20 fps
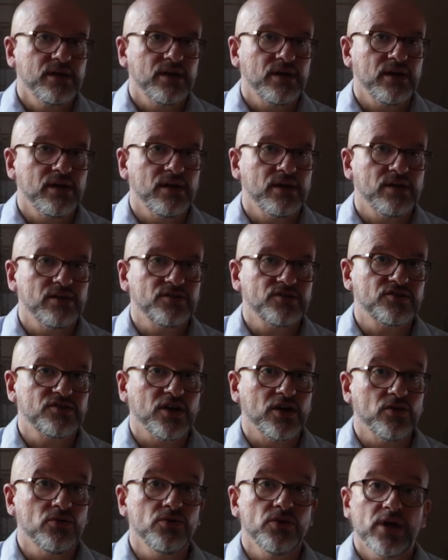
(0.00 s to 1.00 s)
Uh,
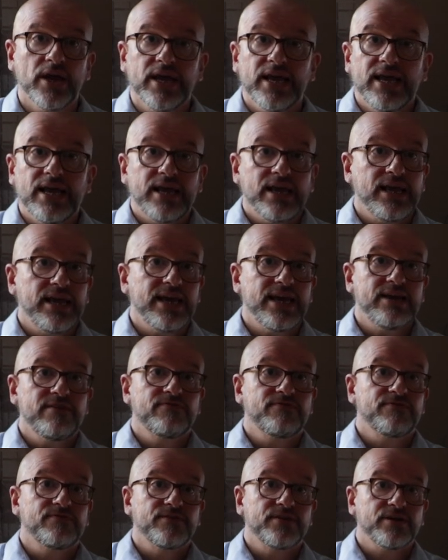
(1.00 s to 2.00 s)
so
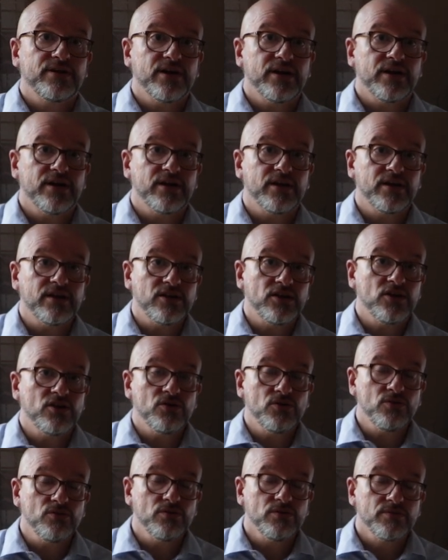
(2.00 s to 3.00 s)
if uh,
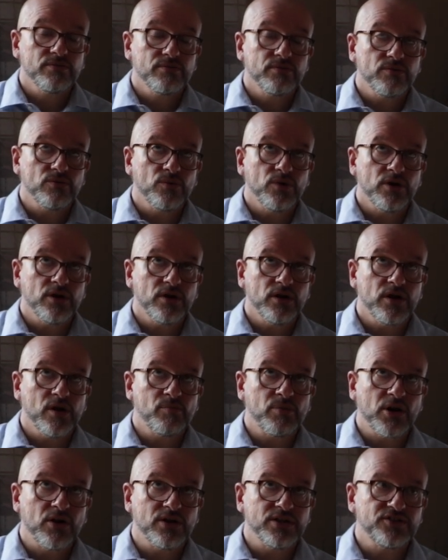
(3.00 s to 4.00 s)
you were
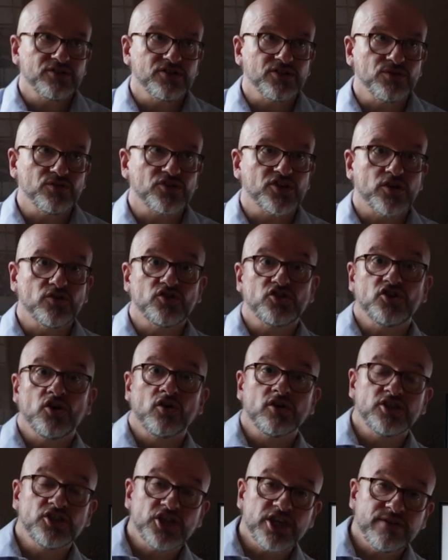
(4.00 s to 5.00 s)
applying to do
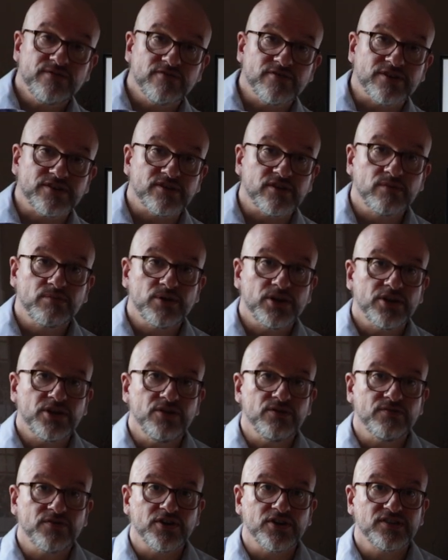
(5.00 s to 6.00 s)
sociology, for example, at
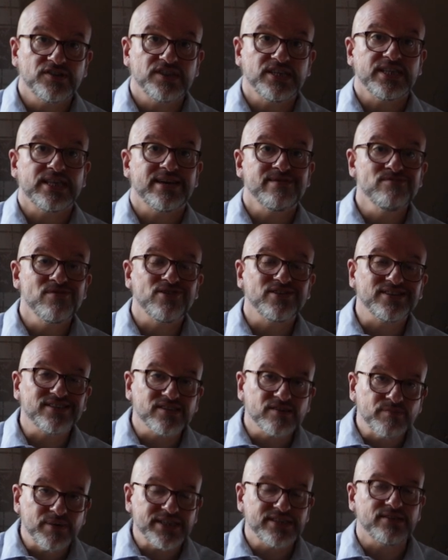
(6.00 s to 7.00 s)
university, they might
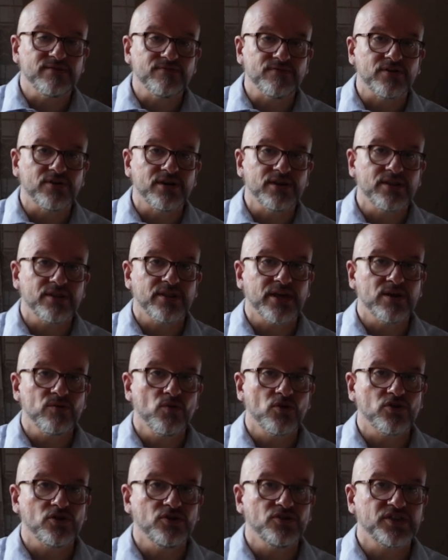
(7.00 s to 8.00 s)
specify that they
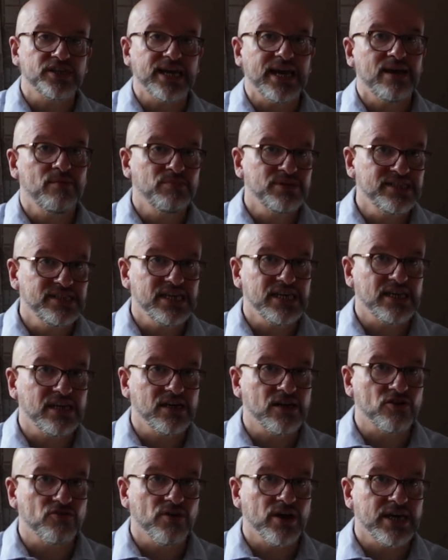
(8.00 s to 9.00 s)
want you to get a
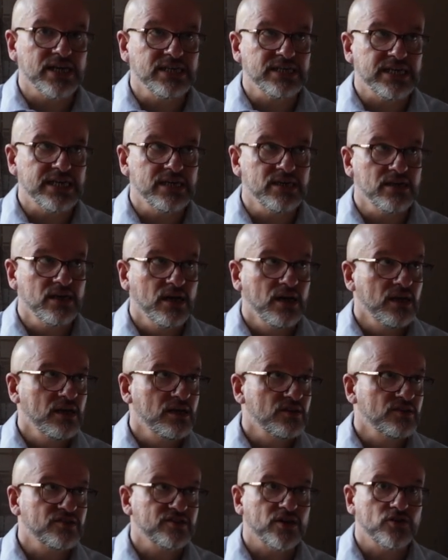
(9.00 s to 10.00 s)
particular grade in
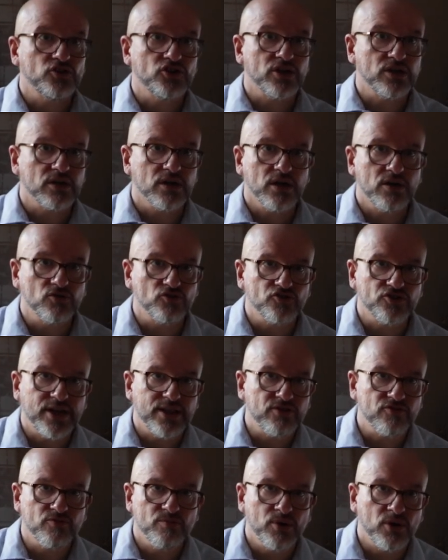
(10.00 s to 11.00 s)
social and cultural
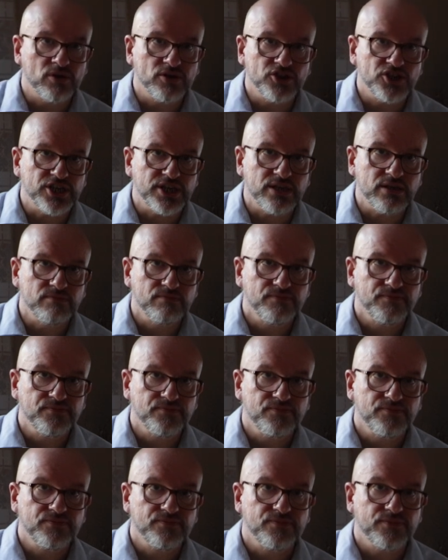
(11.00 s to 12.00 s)
anthropology,
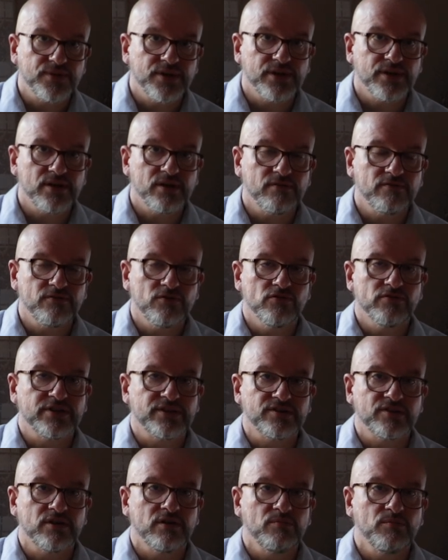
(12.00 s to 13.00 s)
uh, for
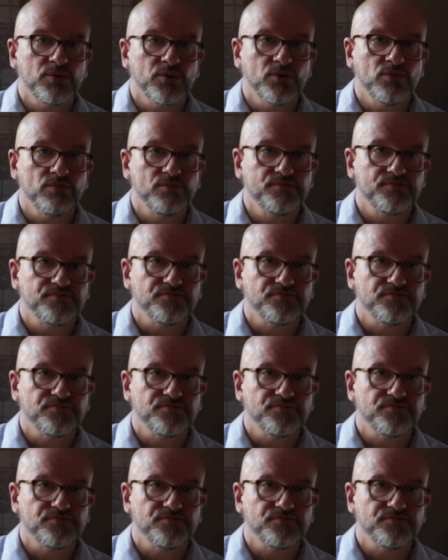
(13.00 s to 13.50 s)
example.